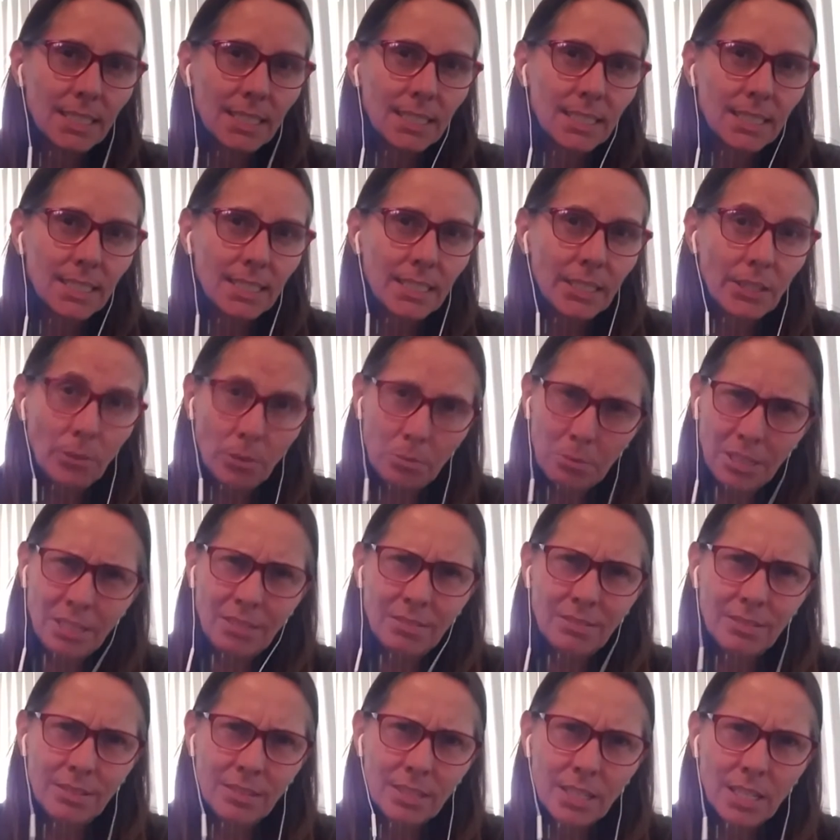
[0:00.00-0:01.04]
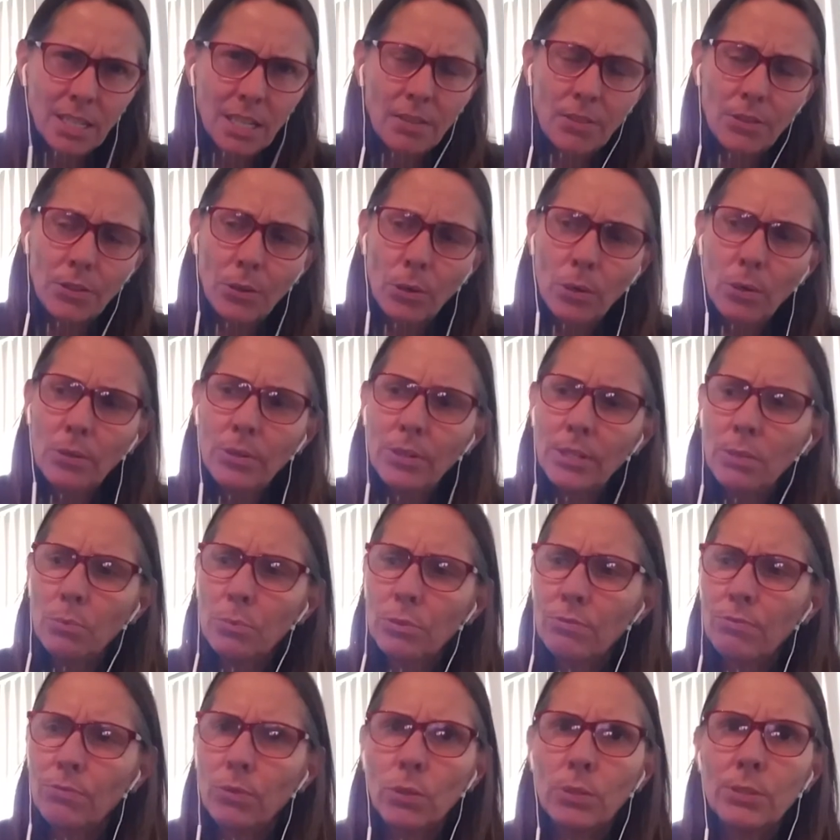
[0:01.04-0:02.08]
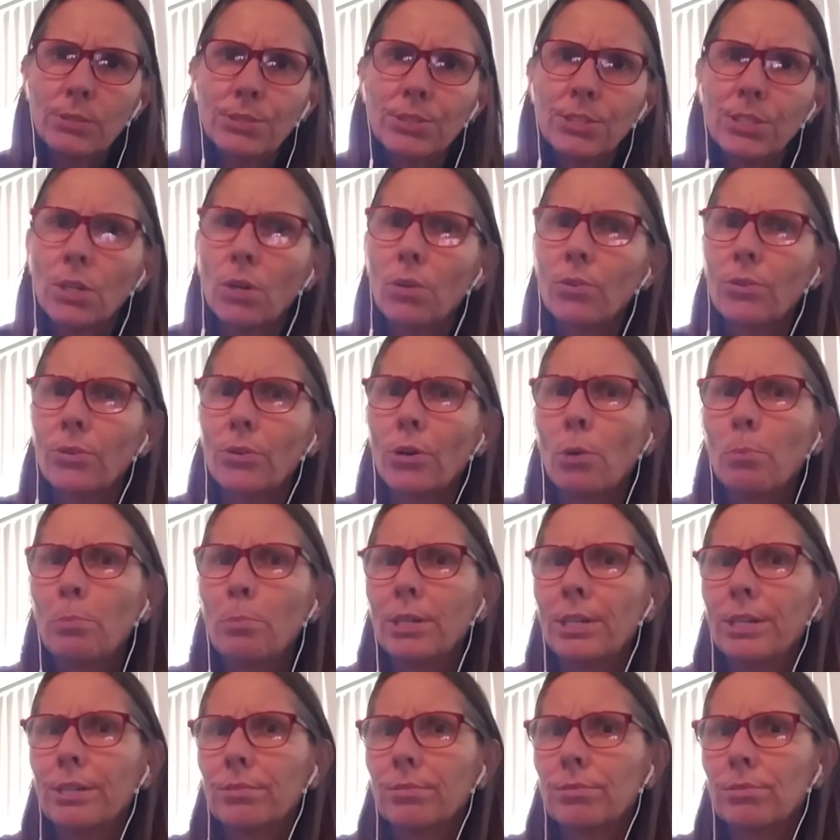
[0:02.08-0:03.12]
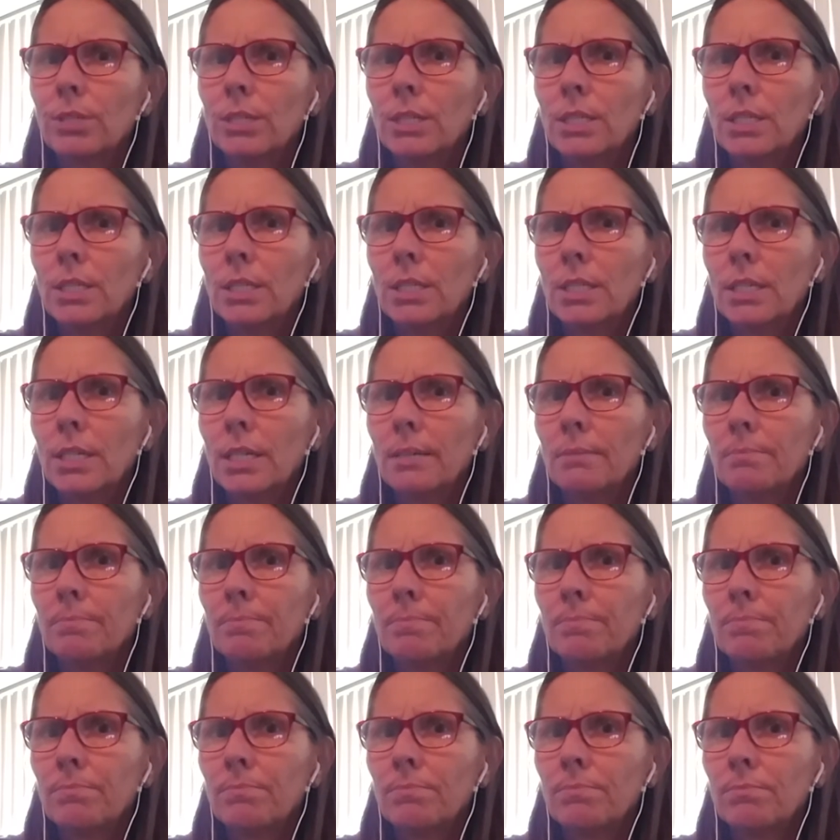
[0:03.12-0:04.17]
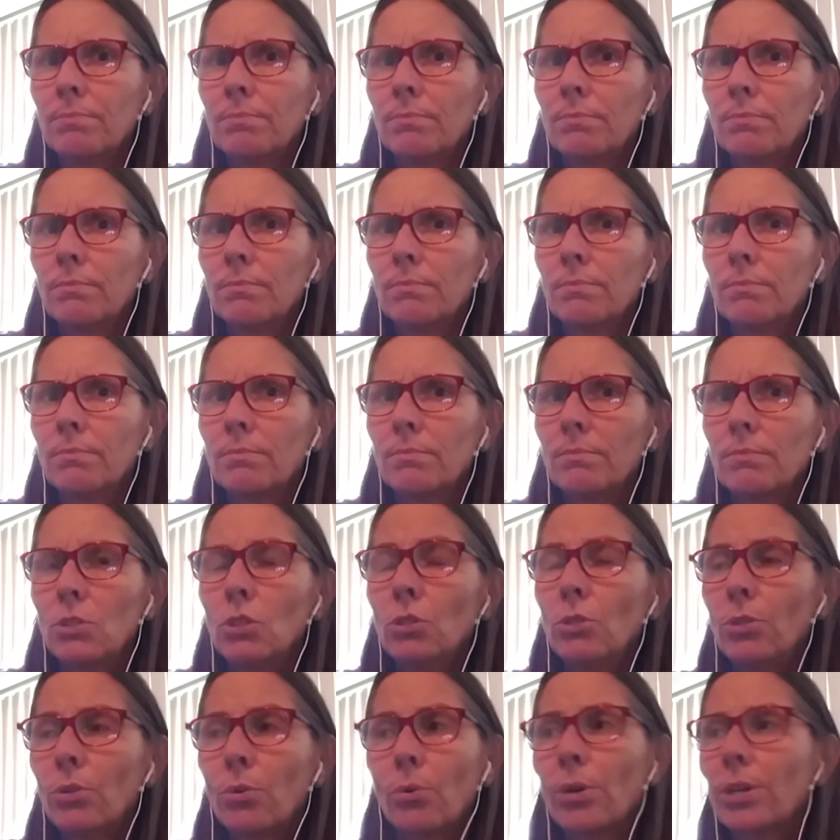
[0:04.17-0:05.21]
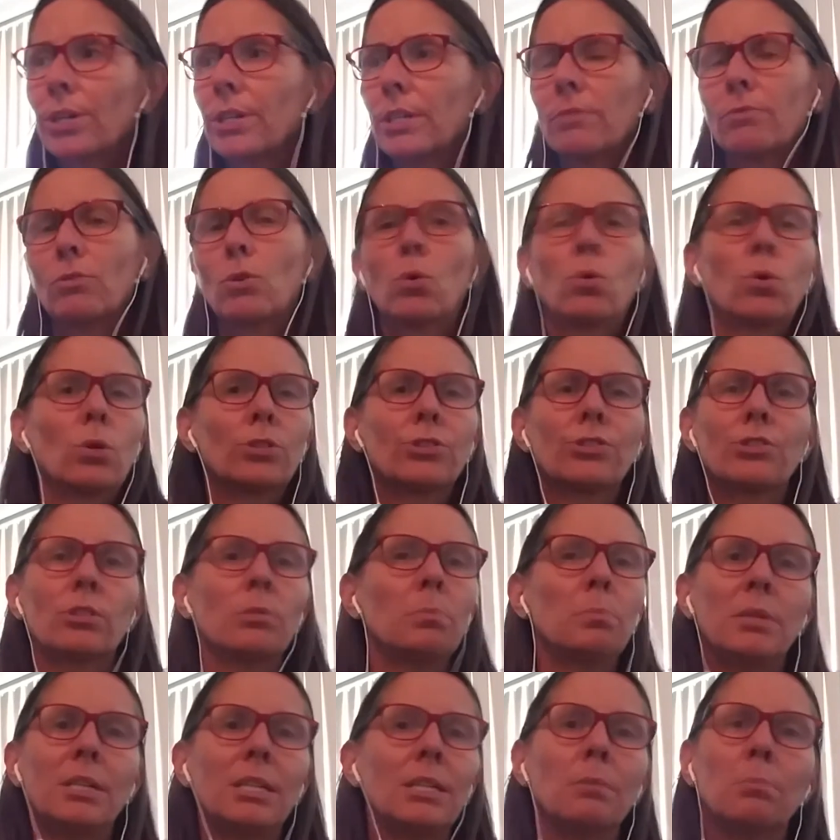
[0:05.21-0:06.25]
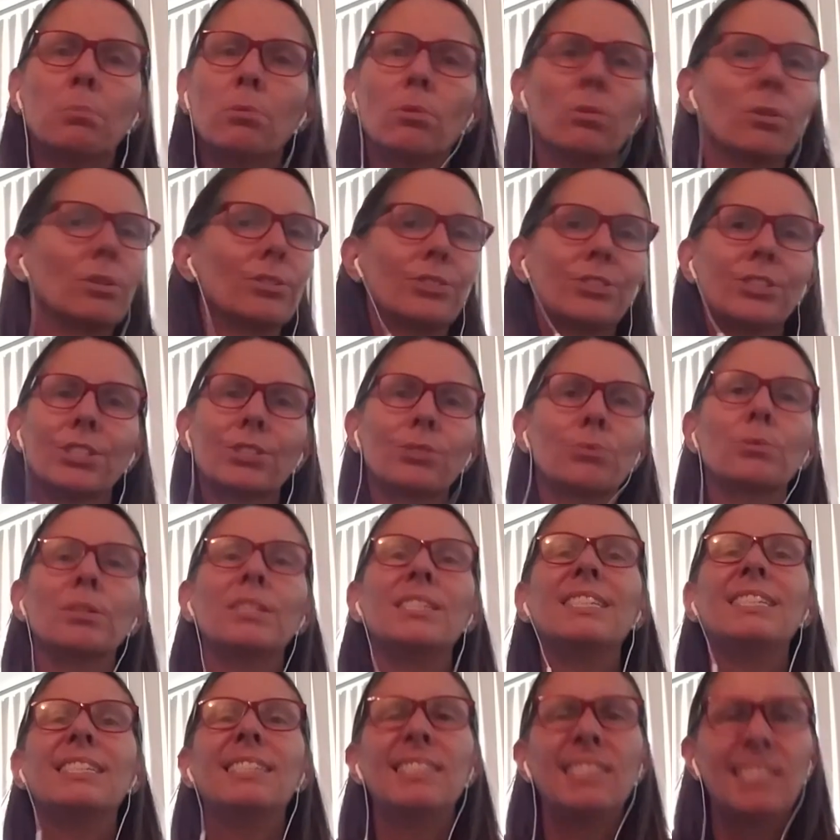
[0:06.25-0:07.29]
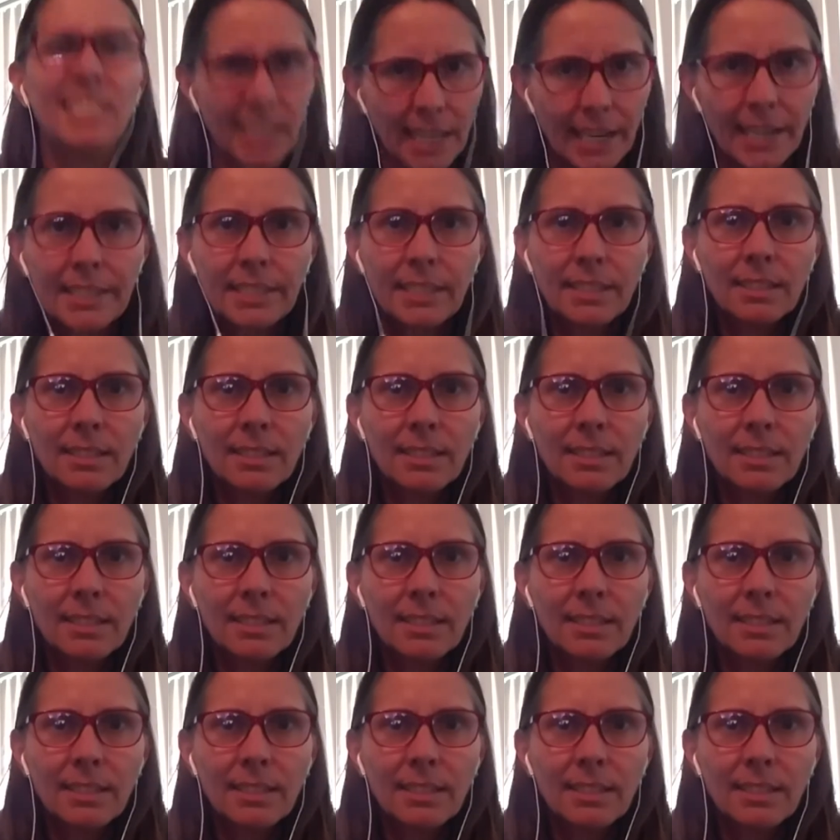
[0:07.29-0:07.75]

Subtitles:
You know what I mean? They're already reversing all their openings in New York, and of course the people are just ridiculous.